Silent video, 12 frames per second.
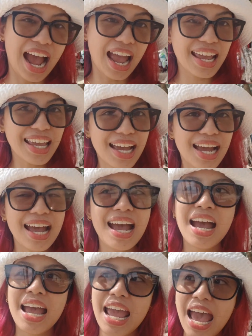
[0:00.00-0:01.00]
I
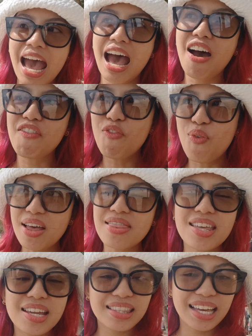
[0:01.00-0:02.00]
have one
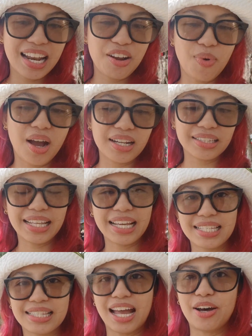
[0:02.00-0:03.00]
thing that I want to
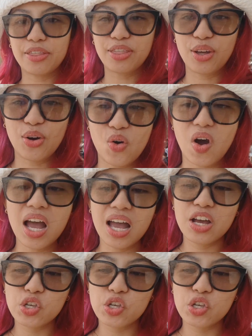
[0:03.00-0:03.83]
test out though.